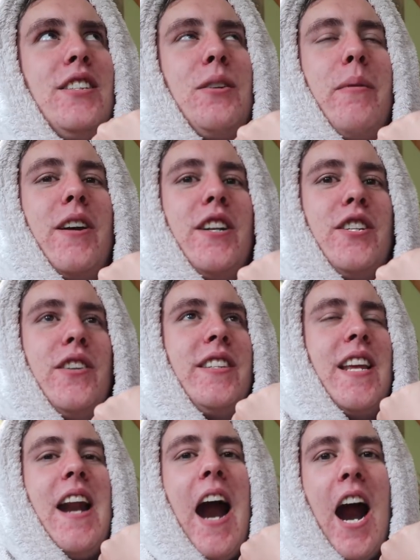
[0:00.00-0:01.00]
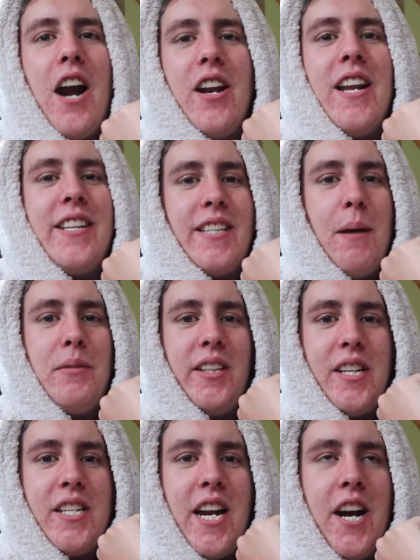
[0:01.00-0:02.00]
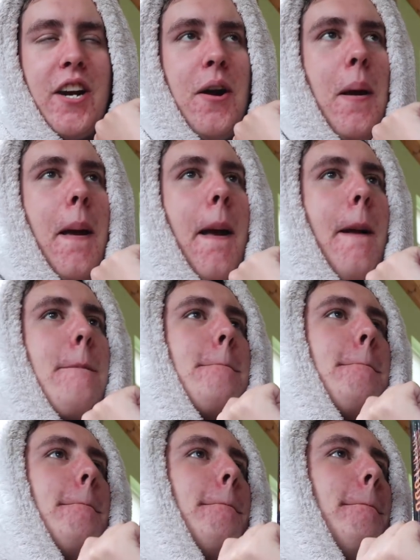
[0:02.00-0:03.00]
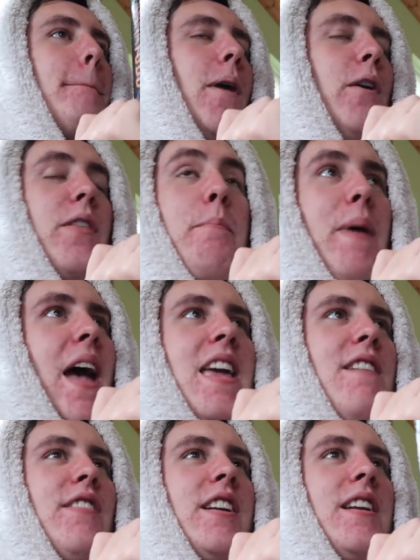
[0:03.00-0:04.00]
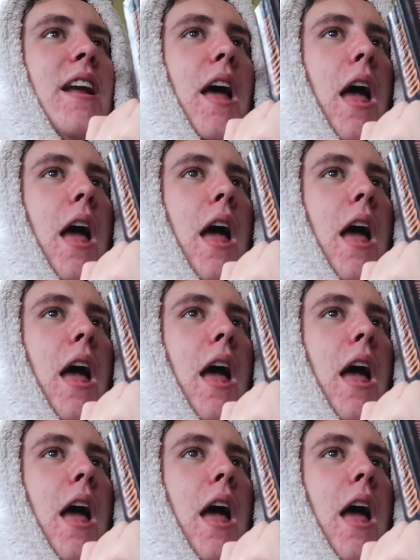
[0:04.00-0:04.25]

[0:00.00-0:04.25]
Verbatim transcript: someone could do this and hardin accepted the dare or the bet even